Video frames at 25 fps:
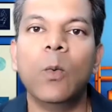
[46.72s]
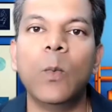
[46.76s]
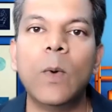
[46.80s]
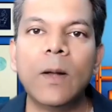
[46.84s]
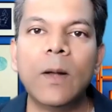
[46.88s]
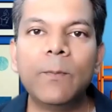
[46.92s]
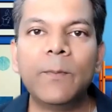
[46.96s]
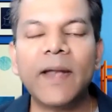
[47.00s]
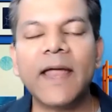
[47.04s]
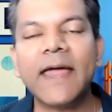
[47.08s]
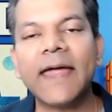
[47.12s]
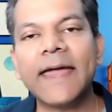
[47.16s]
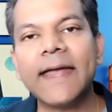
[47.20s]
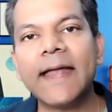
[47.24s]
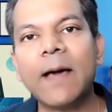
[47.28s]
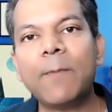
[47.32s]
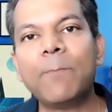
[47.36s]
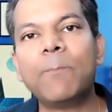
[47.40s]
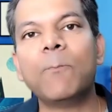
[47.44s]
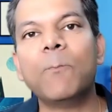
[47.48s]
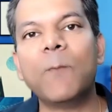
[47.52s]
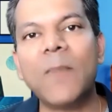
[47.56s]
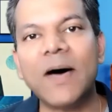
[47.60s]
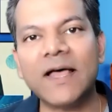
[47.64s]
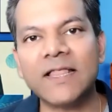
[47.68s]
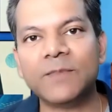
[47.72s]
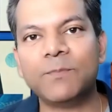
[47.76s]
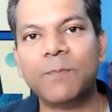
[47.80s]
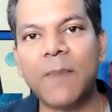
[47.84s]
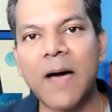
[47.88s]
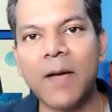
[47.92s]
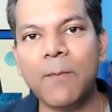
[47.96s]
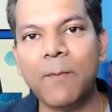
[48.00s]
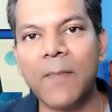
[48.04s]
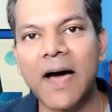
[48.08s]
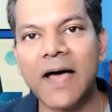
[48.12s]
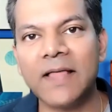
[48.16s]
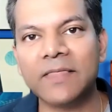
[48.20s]
We'll break it up month
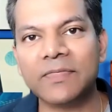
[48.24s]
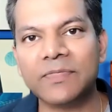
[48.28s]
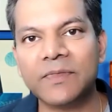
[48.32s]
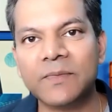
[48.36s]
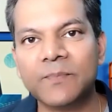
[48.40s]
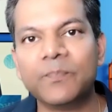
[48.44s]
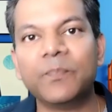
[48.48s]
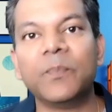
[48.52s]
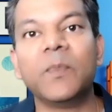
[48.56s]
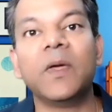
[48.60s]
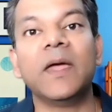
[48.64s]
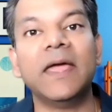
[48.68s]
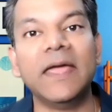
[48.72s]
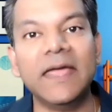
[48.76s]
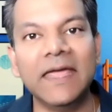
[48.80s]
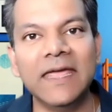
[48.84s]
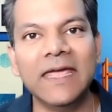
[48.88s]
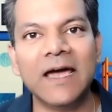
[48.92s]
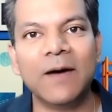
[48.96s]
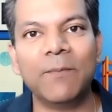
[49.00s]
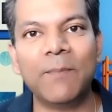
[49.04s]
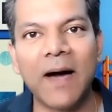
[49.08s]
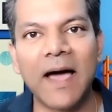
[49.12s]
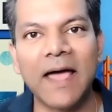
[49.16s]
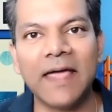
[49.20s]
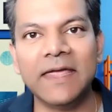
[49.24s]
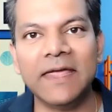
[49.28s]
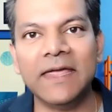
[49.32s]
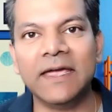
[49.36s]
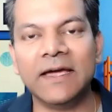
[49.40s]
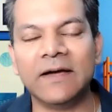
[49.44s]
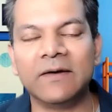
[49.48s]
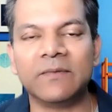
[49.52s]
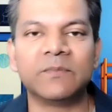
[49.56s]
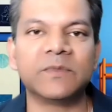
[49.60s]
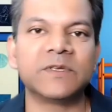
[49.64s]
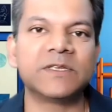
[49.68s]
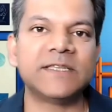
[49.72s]
by month, year by
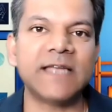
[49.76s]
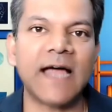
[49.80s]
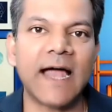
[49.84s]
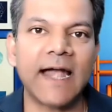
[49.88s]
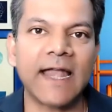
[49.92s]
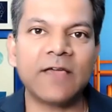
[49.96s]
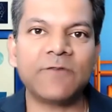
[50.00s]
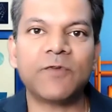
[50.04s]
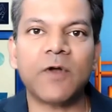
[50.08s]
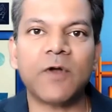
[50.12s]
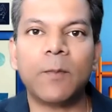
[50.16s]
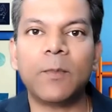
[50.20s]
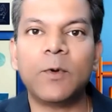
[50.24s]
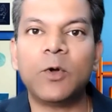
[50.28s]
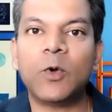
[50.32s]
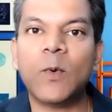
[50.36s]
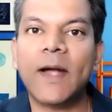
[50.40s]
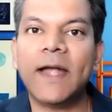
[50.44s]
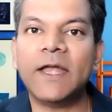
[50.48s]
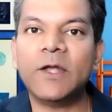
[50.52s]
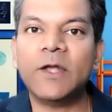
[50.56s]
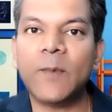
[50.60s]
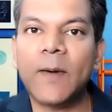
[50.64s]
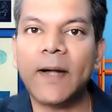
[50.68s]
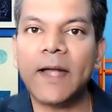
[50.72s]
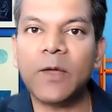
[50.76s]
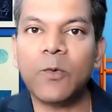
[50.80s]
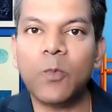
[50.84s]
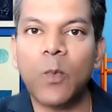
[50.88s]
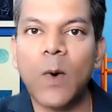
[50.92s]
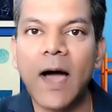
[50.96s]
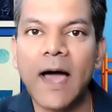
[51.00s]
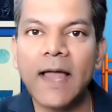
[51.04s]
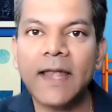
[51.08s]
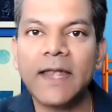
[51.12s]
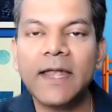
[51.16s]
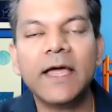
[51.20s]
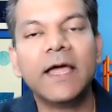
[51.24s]
year, starting from
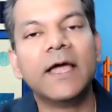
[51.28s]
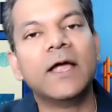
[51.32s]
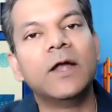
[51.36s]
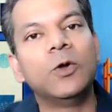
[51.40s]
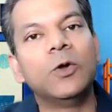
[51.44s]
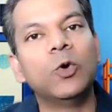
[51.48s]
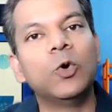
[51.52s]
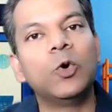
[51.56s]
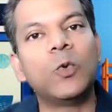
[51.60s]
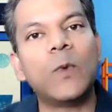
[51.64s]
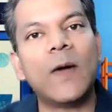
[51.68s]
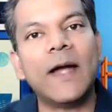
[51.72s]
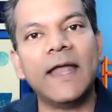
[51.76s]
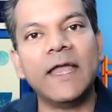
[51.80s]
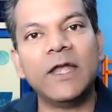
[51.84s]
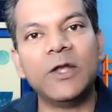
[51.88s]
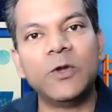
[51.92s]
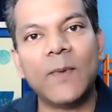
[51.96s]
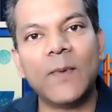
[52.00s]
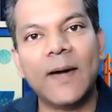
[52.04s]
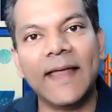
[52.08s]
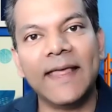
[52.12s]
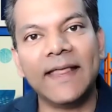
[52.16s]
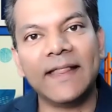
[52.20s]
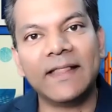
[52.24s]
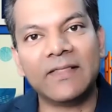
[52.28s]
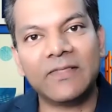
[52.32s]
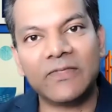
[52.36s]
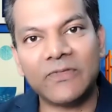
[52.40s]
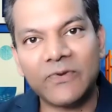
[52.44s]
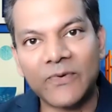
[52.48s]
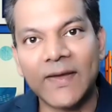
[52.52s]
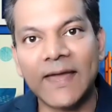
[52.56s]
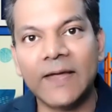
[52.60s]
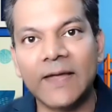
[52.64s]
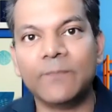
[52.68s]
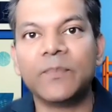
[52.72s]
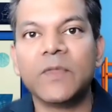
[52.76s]
2021 to
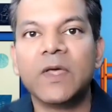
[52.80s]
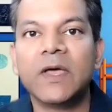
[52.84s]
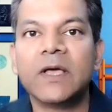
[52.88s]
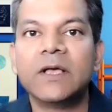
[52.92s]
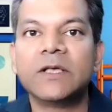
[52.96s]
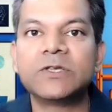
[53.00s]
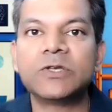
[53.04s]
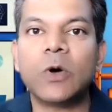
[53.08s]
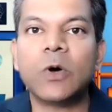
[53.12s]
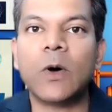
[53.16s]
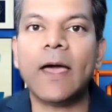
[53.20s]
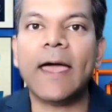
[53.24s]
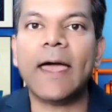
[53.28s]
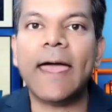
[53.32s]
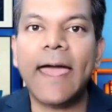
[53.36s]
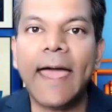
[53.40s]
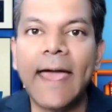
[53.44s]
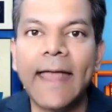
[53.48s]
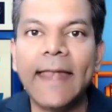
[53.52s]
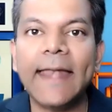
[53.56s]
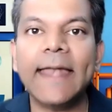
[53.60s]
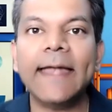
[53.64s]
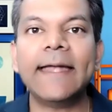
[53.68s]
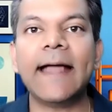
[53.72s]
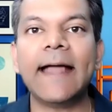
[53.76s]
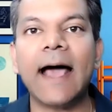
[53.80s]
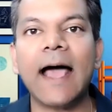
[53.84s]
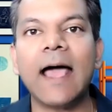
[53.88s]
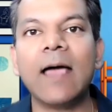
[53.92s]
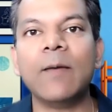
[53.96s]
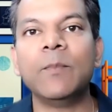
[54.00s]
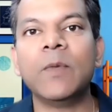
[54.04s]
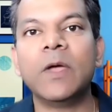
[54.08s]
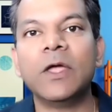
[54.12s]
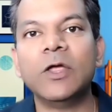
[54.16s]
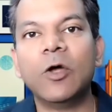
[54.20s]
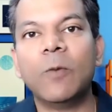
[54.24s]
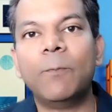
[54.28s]
2023. So
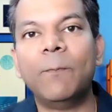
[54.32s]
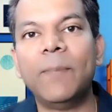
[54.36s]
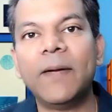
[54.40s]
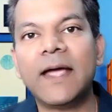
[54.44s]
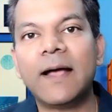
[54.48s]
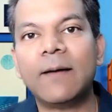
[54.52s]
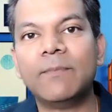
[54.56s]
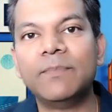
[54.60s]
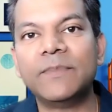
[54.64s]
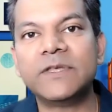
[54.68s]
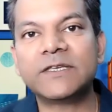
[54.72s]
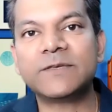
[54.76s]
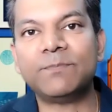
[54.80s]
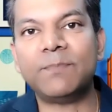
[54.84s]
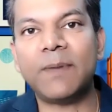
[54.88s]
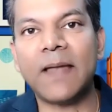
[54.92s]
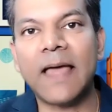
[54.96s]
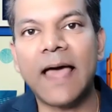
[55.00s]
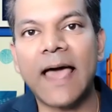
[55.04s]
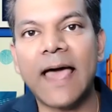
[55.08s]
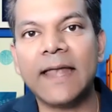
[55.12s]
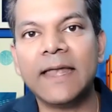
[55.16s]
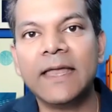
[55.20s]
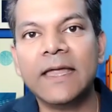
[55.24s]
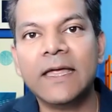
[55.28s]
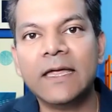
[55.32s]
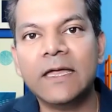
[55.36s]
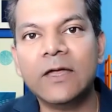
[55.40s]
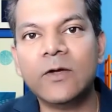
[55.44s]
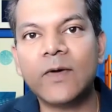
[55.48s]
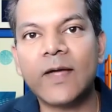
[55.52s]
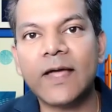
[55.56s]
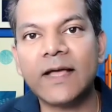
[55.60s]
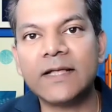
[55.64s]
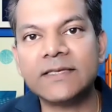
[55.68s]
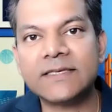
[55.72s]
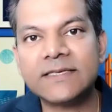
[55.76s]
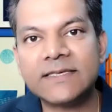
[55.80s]
anytime you pick up this plan,
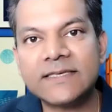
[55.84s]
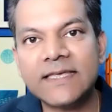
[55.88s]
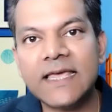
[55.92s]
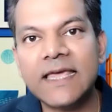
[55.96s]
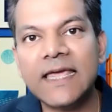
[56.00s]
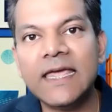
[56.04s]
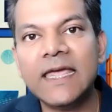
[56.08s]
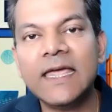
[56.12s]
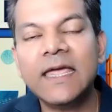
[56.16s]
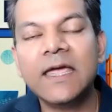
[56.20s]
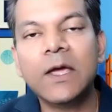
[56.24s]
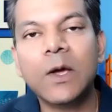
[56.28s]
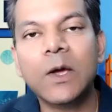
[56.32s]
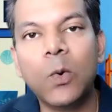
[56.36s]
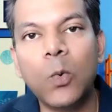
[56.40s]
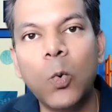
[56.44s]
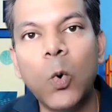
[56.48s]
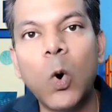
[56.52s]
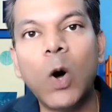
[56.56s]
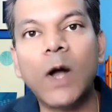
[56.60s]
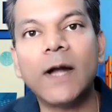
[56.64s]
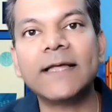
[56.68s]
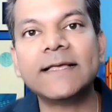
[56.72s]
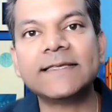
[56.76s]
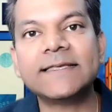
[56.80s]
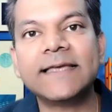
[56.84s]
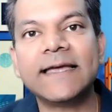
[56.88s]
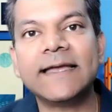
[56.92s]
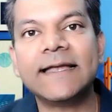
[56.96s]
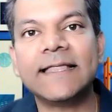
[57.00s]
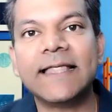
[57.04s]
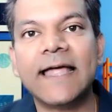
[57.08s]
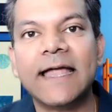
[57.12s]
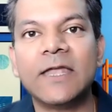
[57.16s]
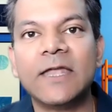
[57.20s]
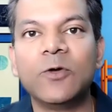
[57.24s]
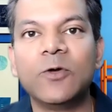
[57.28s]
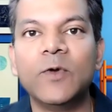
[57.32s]
you can see what is
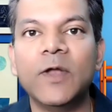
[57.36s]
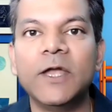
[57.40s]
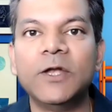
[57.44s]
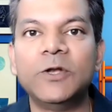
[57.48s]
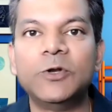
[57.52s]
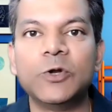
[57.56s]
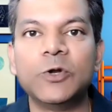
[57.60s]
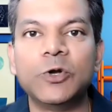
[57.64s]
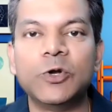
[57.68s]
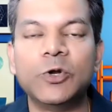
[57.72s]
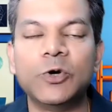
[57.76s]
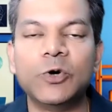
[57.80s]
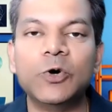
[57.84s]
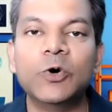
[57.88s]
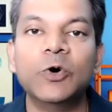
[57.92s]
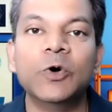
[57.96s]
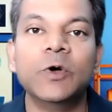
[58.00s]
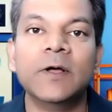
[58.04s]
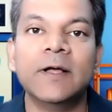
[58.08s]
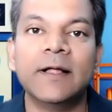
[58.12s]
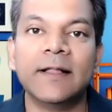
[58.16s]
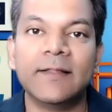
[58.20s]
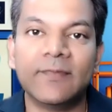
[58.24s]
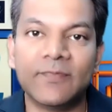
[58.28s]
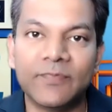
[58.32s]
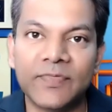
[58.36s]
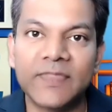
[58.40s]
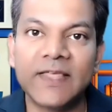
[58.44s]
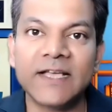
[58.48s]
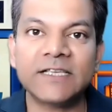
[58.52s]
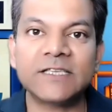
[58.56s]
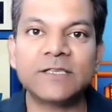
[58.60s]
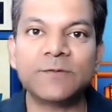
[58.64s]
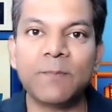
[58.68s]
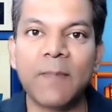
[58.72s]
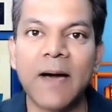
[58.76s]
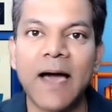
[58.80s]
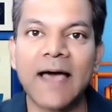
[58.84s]
it that you need to do
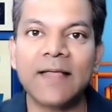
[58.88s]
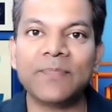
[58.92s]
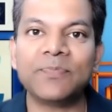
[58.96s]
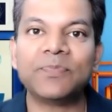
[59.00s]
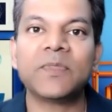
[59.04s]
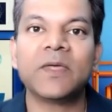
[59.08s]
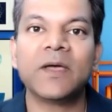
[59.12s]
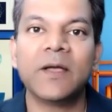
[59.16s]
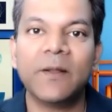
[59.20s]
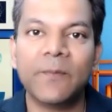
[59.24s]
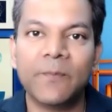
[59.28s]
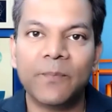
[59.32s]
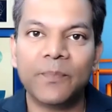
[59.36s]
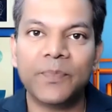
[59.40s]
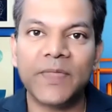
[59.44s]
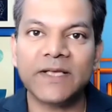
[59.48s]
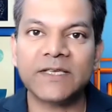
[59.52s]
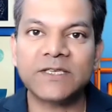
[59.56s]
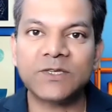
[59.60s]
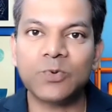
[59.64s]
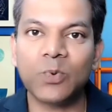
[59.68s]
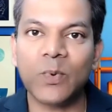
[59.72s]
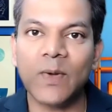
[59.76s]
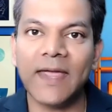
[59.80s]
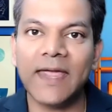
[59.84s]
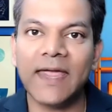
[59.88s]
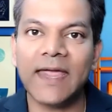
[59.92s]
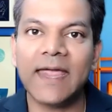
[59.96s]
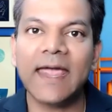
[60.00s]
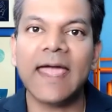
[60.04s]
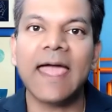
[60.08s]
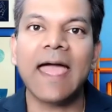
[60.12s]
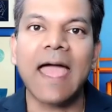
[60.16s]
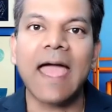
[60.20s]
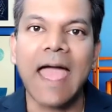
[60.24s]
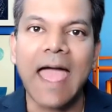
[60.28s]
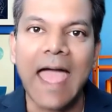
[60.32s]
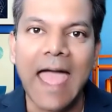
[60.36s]
this month, this
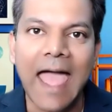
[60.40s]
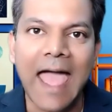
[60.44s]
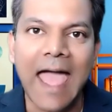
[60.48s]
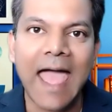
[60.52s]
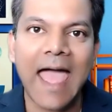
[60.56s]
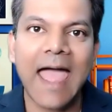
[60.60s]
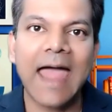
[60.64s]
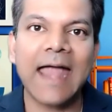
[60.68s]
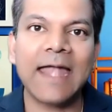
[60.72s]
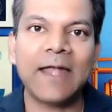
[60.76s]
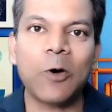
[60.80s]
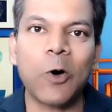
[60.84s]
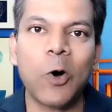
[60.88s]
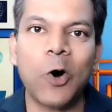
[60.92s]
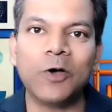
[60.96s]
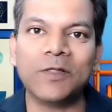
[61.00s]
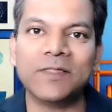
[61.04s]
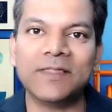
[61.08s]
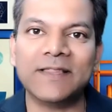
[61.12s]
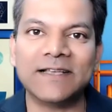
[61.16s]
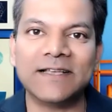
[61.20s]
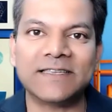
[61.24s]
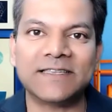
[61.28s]
week, and on